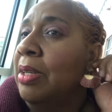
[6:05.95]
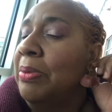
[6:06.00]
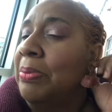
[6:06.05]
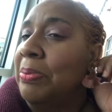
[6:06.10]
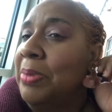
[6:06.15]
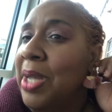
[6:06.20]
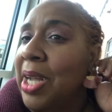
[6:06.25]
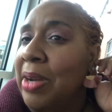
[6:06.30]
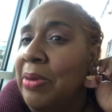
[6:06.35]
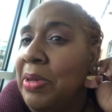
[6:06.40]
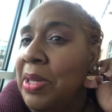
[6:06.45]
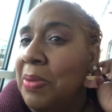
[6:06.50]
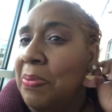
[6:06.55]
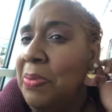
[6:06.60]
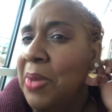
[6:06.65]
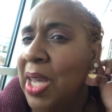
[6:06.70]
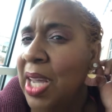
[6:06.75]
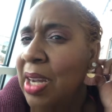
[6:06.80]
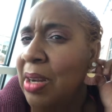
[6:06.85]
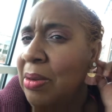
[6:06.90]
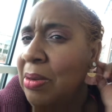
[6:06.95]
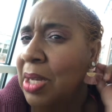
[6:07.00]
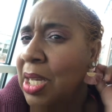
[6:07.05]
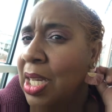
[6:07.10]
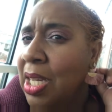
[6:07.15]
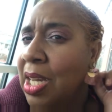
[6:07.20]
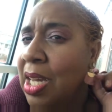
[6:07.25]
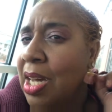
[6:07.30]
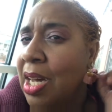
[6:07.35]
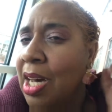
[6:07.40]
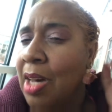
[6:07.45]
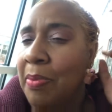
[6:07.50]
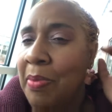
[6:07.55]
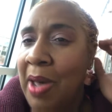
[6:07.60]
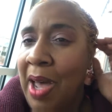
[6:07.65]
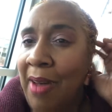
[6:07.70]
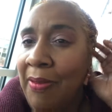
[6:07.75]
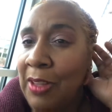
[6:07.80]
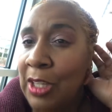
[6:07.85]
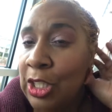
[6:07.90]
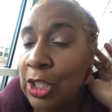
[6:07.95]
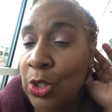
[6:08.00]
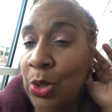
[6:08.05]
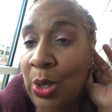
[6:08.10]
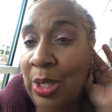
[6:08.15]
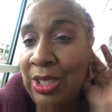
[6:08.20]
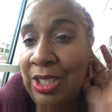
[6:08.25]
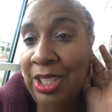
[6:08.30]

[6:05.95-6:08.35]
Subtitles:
Mary Mary. I'm going to have to show it